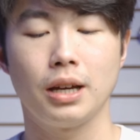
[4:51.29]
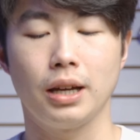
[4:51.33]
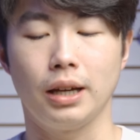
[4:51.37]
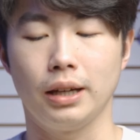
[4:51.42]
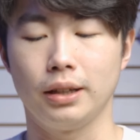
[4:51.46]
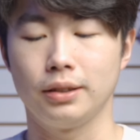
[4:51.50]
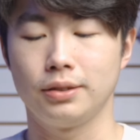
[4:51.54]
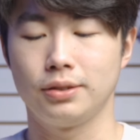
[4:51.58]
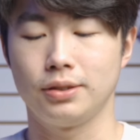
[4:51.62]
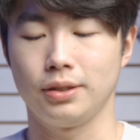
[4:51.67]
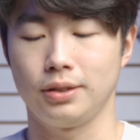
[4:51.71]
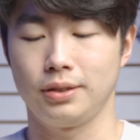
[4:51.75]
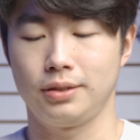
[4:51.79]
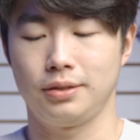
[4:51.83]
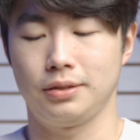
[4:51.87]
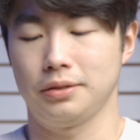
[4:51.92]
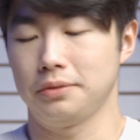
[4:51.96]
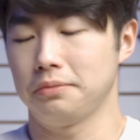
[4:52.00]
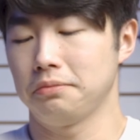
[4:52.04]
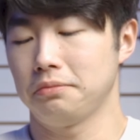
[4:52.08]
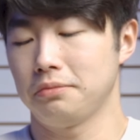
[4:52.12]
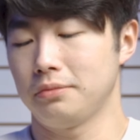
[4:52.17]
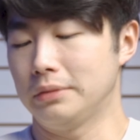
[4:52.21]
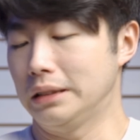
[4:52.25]
it's just
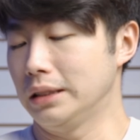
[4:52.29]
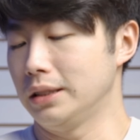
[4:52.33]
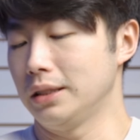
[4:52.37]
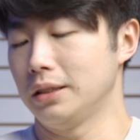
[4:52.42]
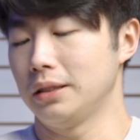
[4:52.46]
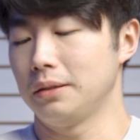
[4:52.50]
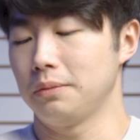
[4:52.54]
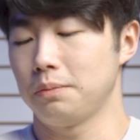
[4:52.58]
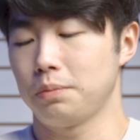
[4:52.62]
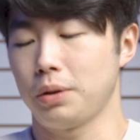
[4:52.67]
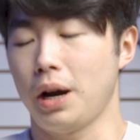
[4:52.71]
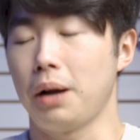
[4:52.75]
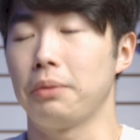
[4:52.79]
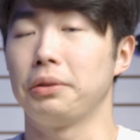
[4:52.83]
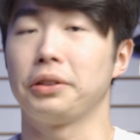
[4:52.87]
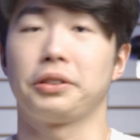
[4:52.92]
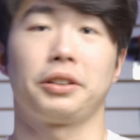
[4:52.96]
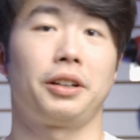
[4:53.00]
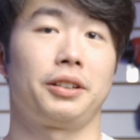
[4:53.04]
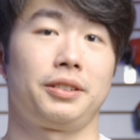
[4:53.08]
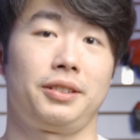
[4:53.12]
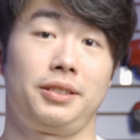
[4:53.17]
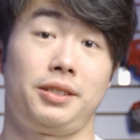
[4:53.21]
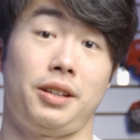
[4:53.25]
probably
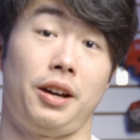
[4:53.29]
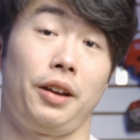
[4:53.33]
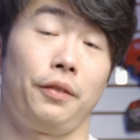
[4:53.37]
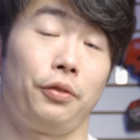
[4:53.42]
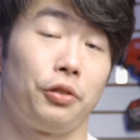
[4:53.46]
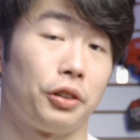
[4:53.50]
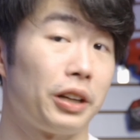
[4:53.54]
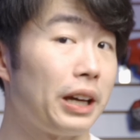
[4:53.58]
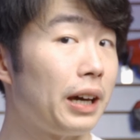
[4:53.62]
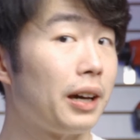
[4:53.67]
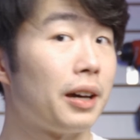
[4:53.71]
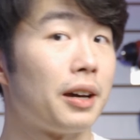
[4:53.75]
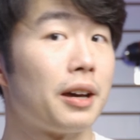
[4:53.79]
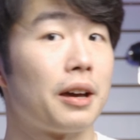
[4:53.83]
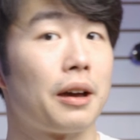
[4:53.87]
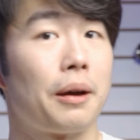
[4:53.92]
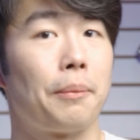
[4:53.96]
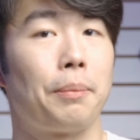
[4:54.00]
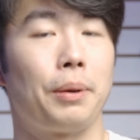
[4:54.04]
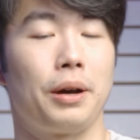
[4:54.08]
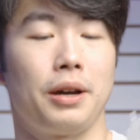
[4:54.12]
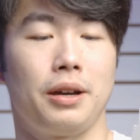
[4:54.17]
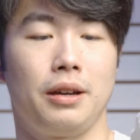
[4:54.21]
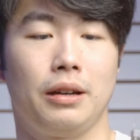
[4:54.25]
not designed for it,
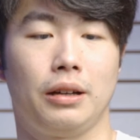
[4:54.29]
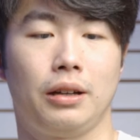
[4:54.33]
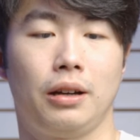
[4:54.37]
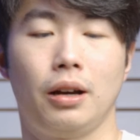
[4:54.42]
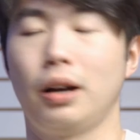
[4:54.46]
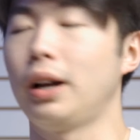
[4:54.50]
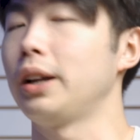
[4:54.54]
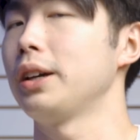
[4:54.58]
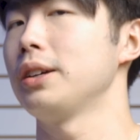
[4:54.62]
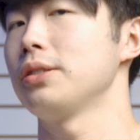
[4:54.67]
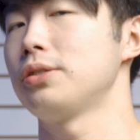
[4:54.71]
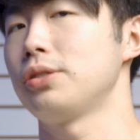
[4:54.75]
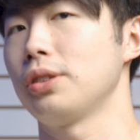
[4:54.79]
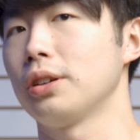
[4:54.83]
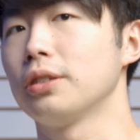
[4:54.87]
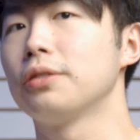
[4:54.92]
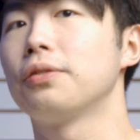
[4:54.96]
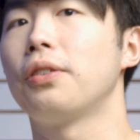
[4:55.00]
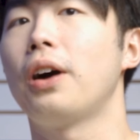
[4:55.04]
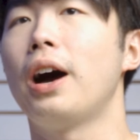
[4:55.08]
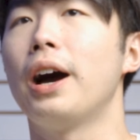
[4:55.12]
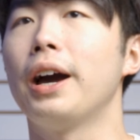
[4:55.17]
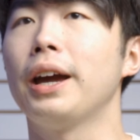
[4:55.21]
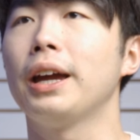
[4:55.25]
but it cut it just
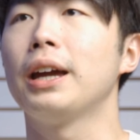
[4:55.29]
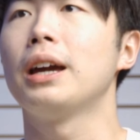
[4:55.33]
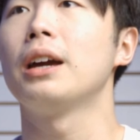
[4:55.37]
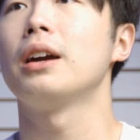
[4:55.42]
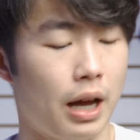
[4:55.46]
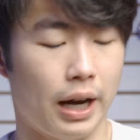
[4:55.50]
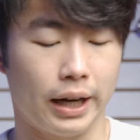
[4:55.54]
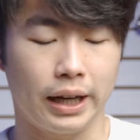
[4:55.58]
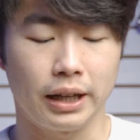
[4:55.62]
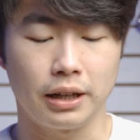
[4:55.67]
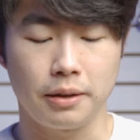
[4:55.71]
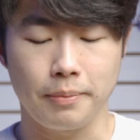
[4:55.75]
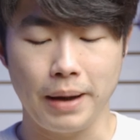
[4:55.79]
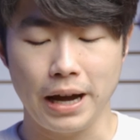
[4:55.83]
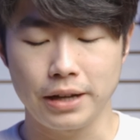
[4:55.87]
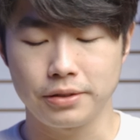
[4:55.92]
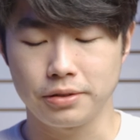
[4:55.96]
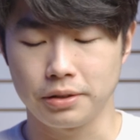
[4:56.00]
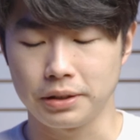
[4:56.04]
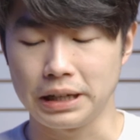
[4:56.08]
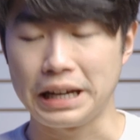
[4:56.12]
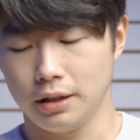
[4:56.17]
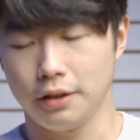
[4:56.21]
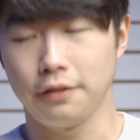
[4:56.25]
fine. I can
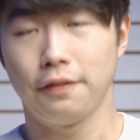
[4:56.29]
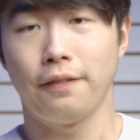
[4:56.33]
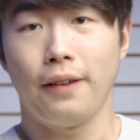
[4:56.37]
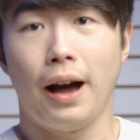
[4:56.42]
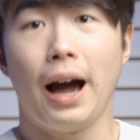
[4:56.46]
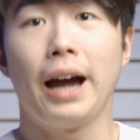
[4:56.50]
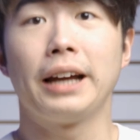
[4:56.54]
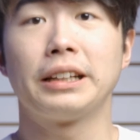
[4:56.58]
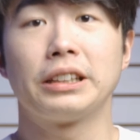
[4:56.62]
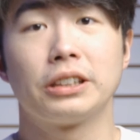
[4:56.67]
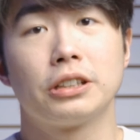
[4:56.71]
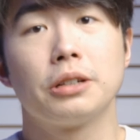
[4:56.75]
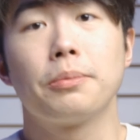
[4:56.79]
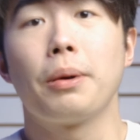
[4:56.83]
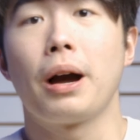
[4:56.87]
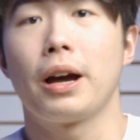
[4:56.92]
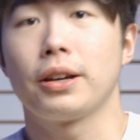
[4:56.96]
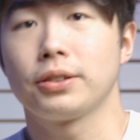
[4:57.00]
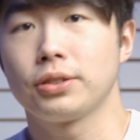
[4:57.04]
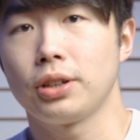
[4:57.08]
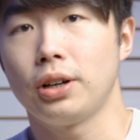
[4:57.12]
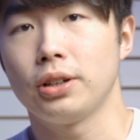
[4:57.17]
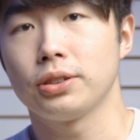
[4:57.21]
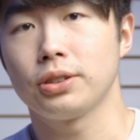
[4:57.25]
imagine if I need to buy
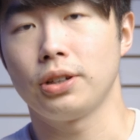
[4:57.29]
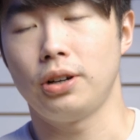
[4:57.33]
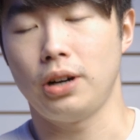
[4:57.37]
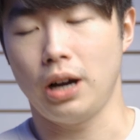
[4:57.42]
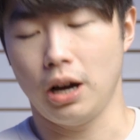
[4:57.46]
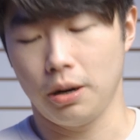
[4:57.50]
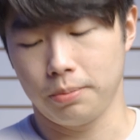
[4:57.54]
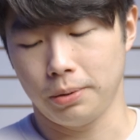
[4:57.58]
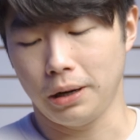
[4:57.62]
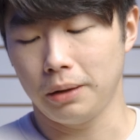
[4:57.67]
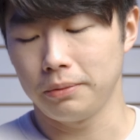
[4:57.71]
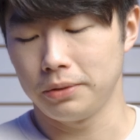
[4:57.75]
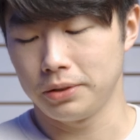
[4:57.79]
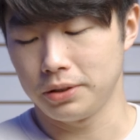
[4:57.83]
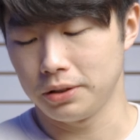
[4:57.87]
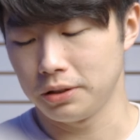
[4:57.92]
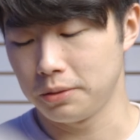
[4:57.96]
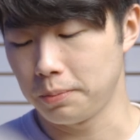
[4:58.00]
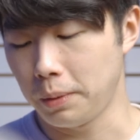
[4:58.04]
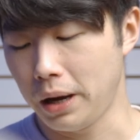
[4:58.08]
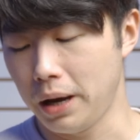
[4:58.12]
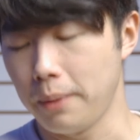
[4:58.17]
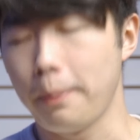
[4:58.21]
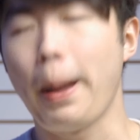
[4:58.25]
a Sawzall, I'll probably
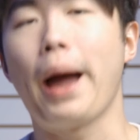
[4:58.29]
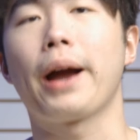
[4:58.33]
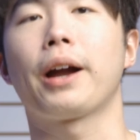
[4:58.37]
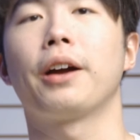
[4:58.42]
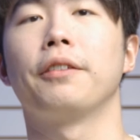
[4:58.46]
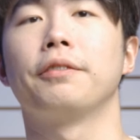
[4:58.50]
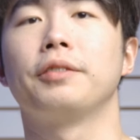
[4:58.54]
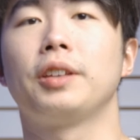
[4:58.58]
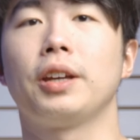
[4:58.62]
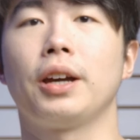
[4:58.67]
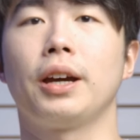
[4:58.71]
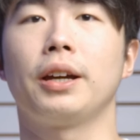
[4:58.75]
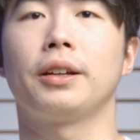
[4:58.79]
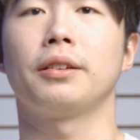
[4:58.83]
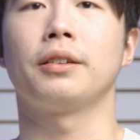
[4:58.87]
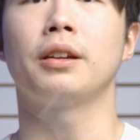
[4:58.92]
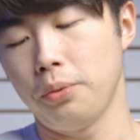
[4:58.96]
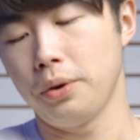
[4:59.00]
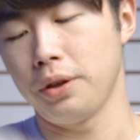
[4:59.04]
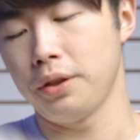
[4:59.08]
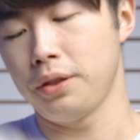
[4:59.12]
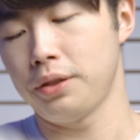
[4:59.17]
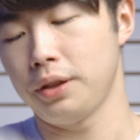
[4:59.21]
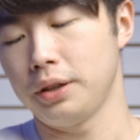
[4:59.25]
just buy a pack of 10
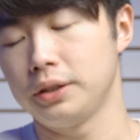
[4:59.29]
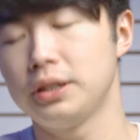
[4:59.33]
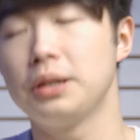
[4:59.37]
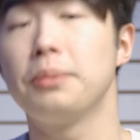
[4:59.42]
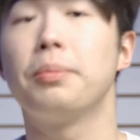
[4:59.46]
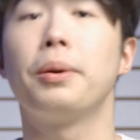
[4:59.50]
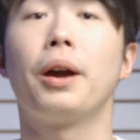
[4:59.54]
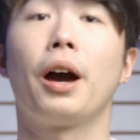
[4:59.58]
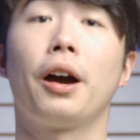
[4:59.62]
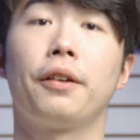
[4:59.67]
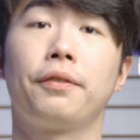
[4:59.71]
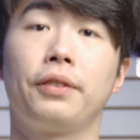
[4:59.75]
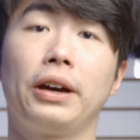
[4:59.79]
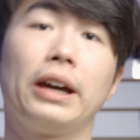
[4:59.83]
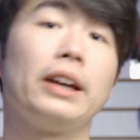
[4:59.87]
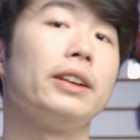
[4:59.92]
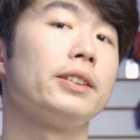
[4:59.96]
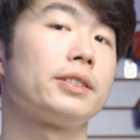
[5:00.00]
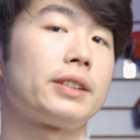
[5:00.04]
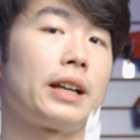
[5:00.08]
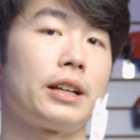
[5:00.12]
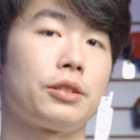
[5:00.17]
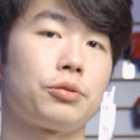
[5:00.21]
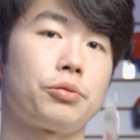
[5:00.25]
with a TPI of
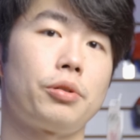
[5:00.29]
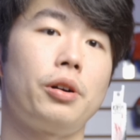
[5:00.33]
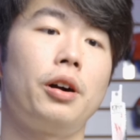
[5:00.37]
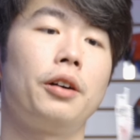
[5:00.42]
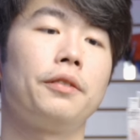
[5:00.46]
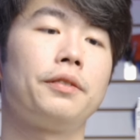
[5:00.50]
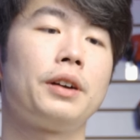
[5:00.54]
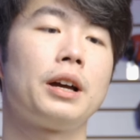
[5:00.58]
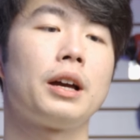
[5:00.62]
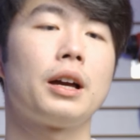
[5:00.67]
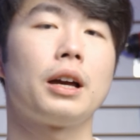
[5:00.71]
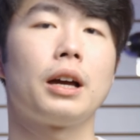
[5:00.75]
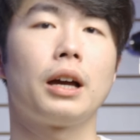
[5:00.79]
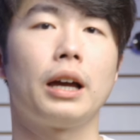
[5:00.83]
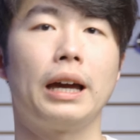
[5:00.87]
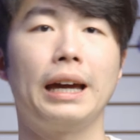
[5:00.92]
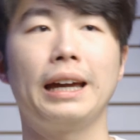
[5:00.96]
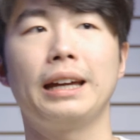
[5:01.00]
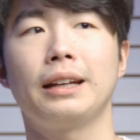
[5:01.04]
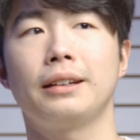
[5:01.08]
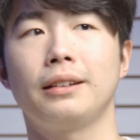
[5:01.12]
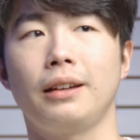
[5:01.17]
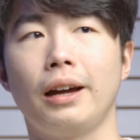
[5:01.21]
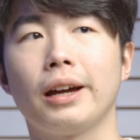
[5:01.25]
8/12,
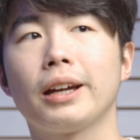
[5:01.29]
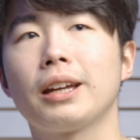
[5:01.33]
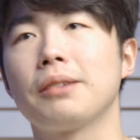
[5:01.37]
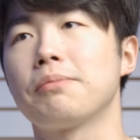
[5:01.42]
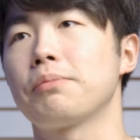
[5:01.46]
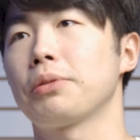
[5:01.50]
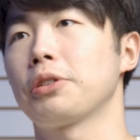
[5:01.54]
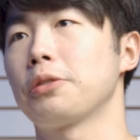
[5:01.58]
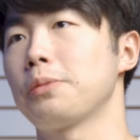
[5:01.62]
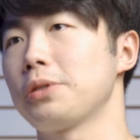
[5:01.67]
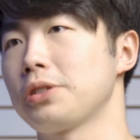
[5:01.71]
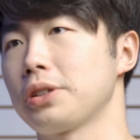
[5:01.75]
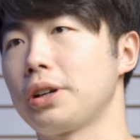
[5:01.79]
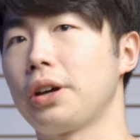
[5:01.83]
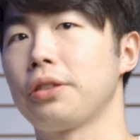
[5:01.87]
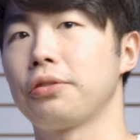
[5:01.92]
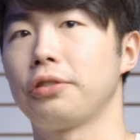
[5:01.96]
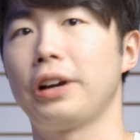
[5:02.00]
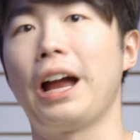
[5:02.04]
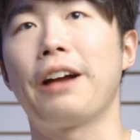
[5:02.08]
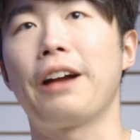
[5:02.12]
and I can pretty much cut through